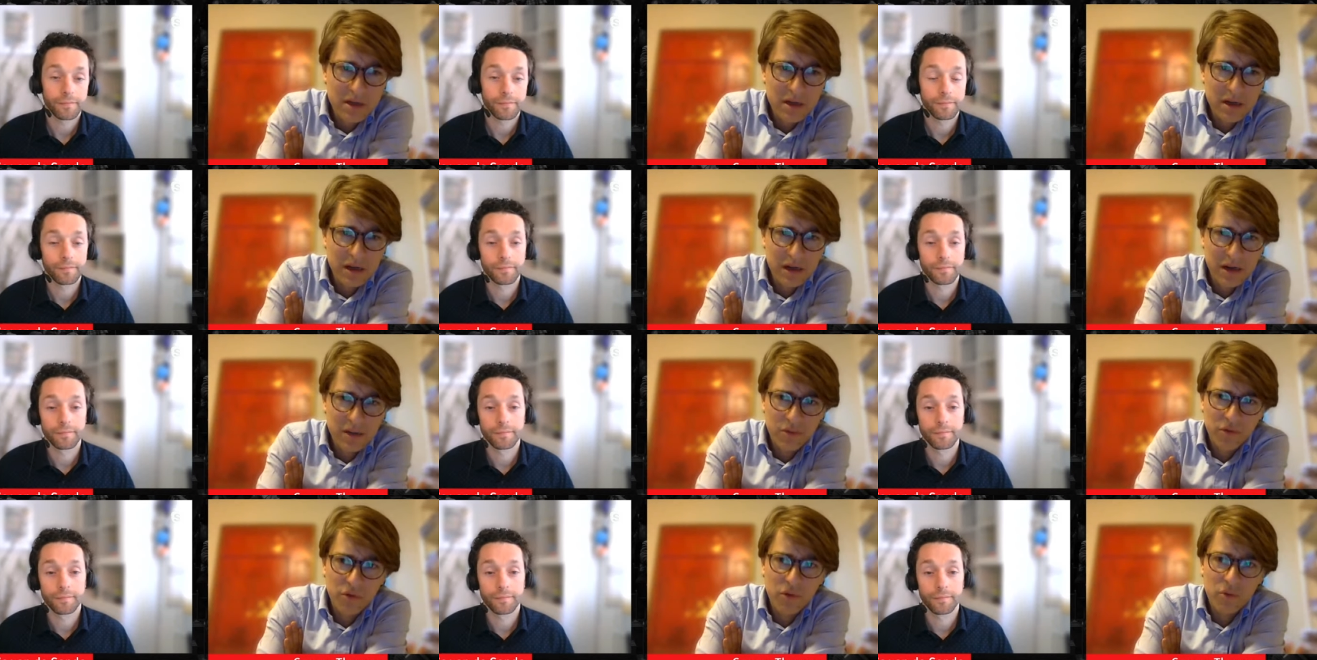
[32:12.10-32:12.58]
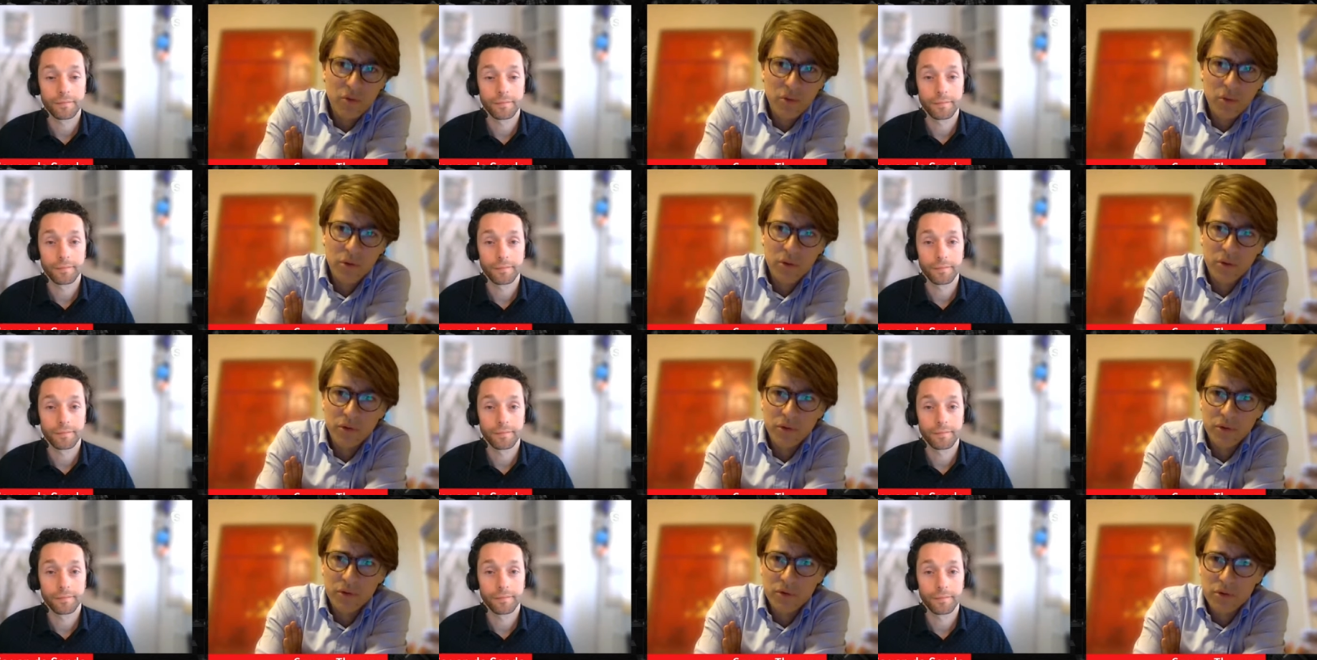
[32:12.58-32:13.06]
Speaker 1: because part of
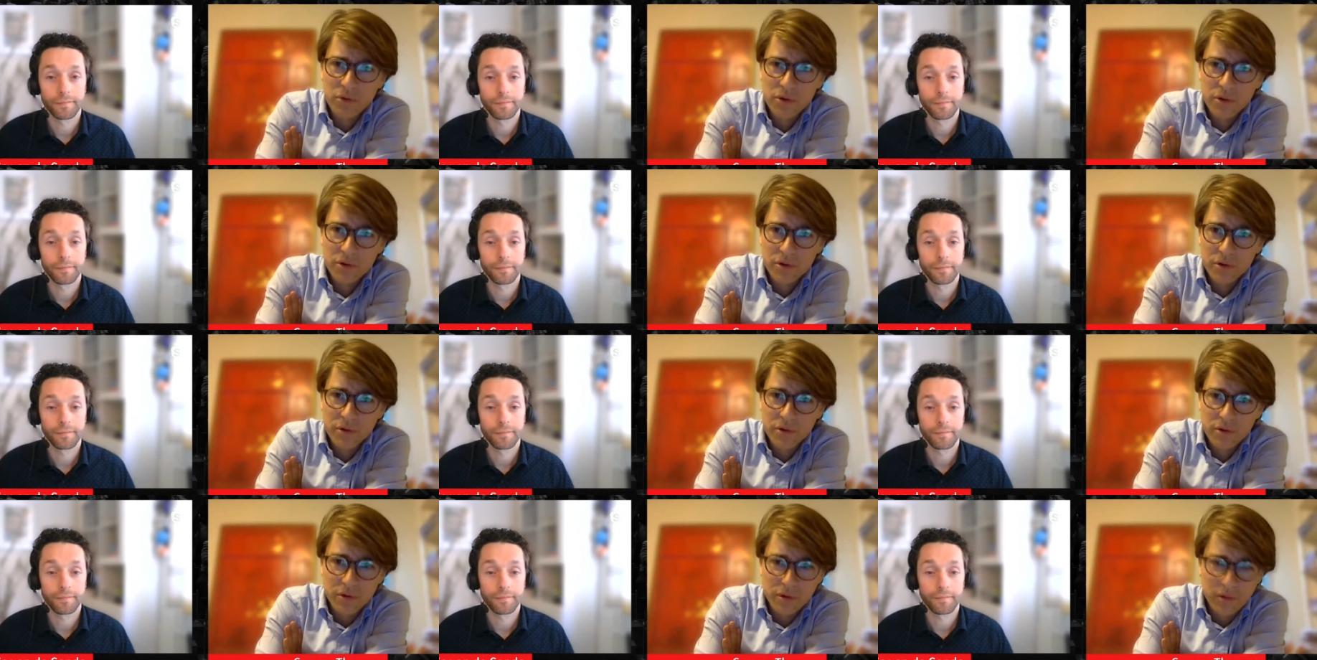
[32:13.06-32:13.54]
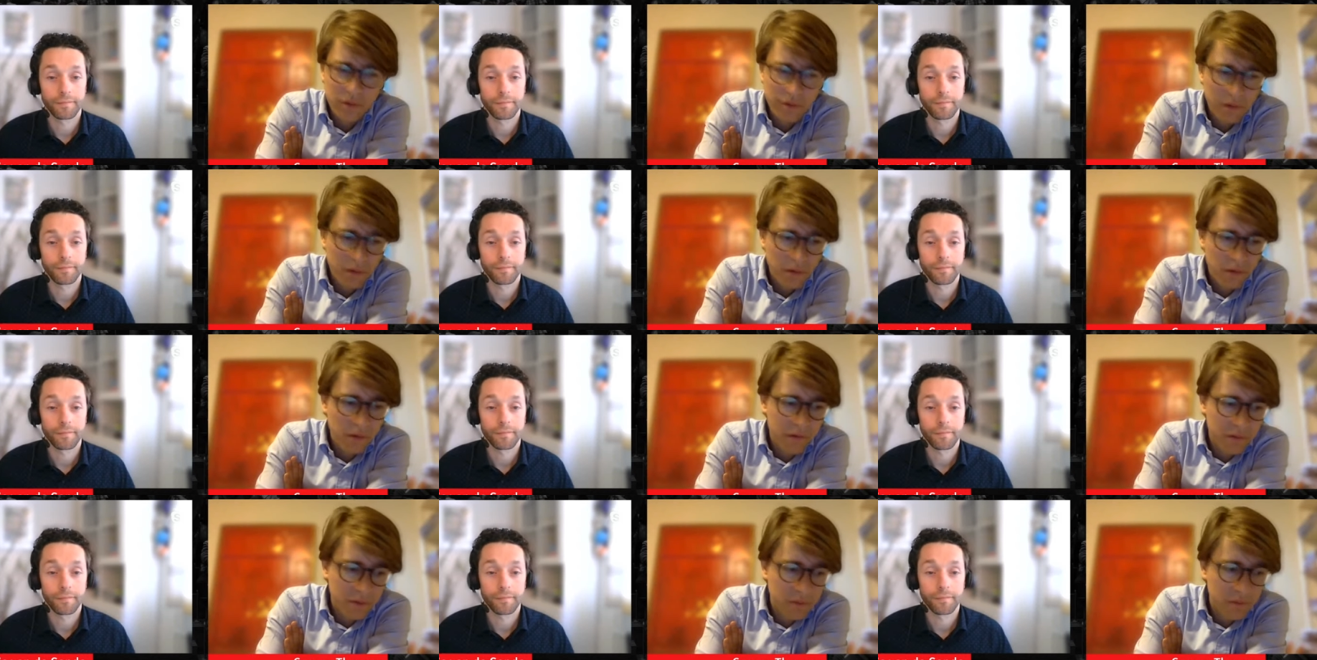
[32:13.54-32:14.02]
this liberal world
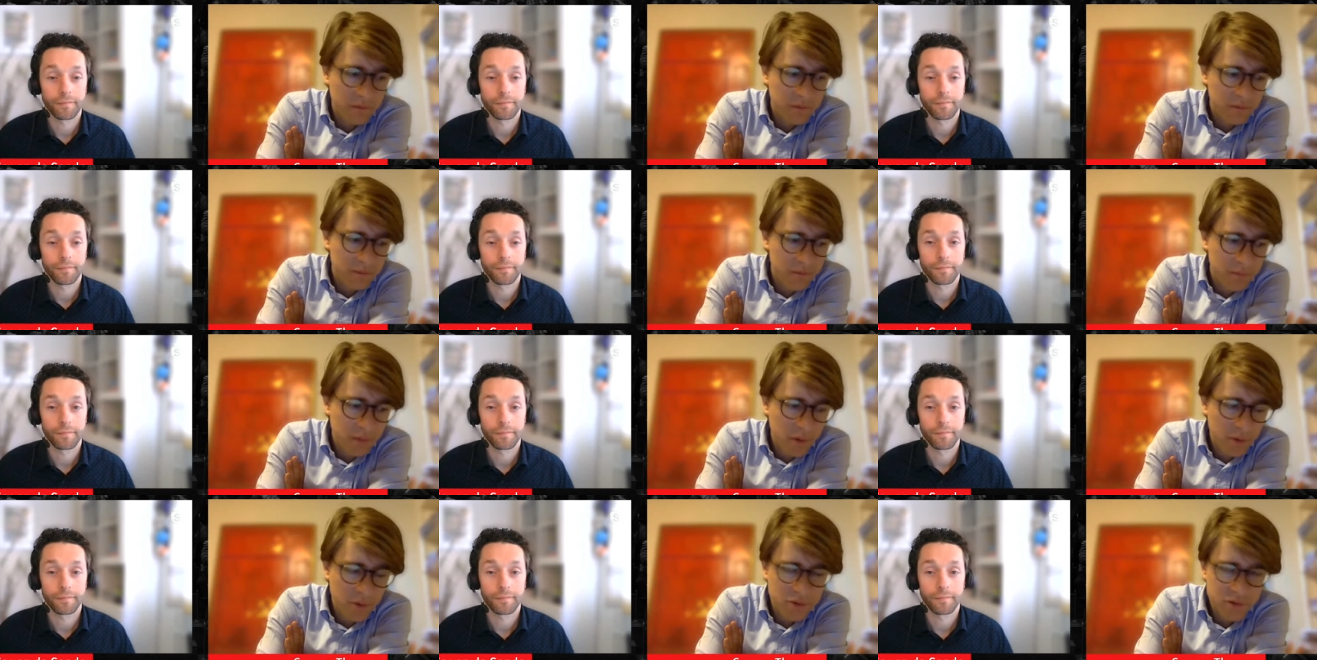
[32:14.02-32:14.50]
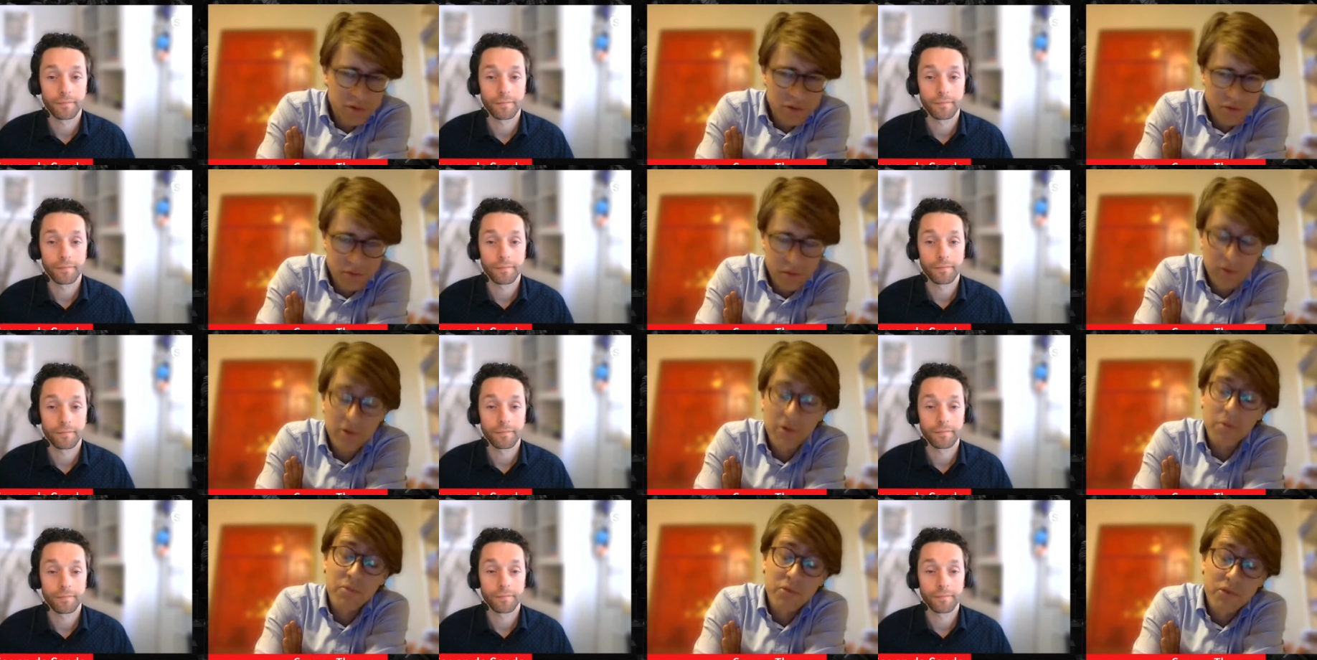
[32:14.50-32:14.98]
order of
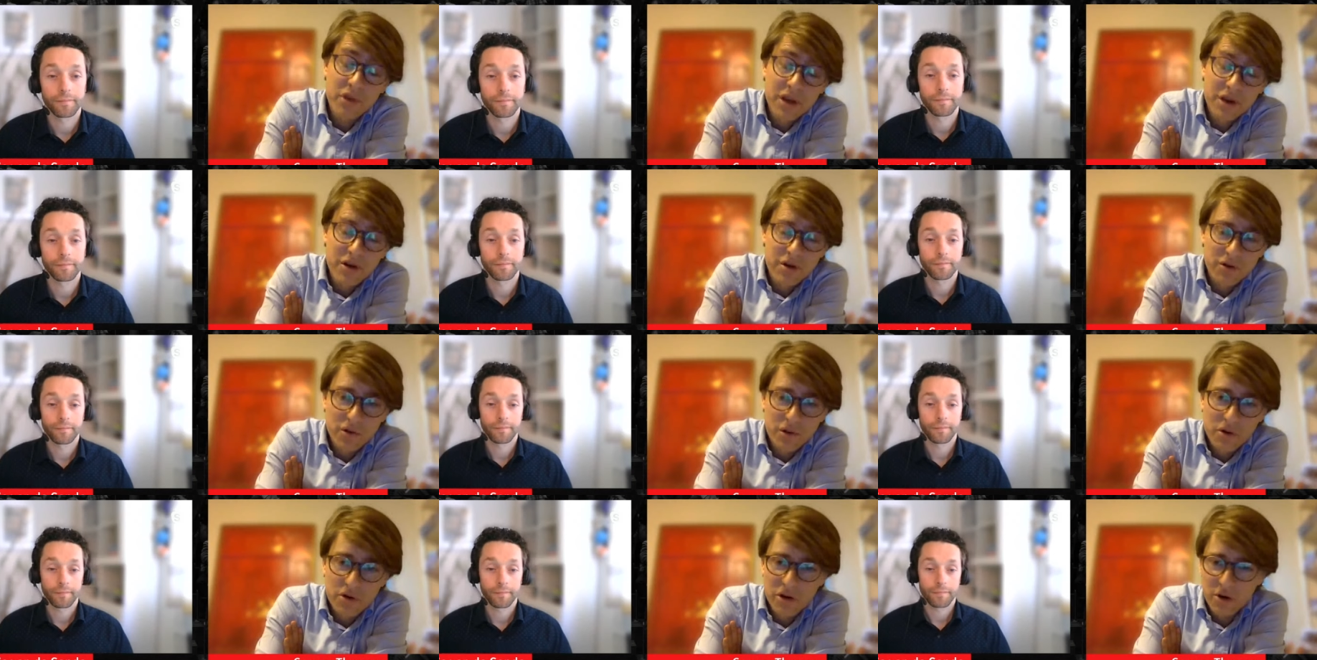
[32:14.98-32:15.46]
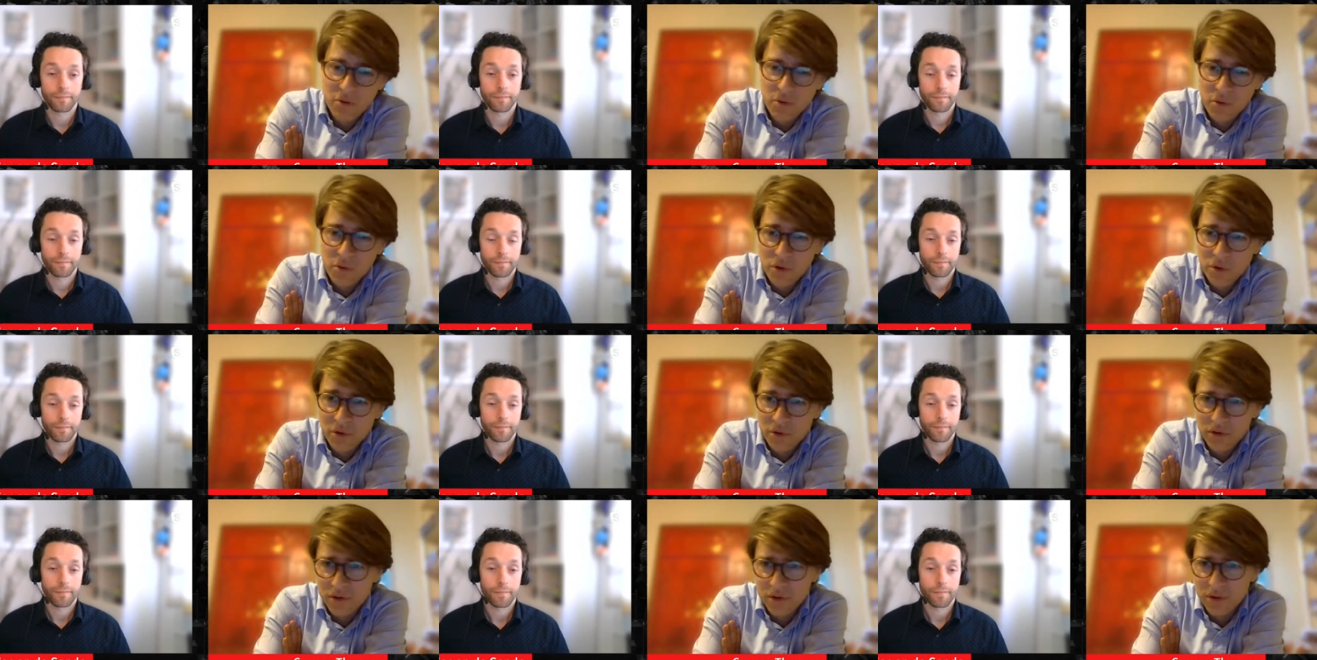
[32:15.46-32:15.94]
the post or the
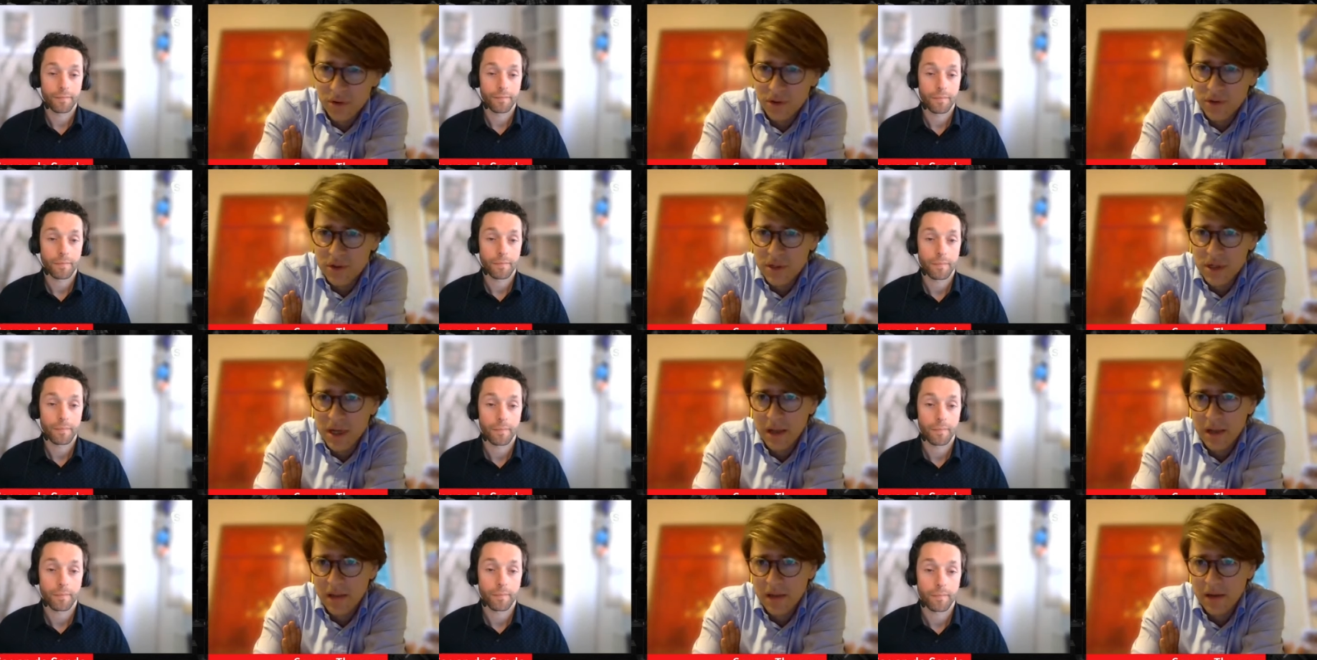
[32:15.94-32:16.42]
pre-corona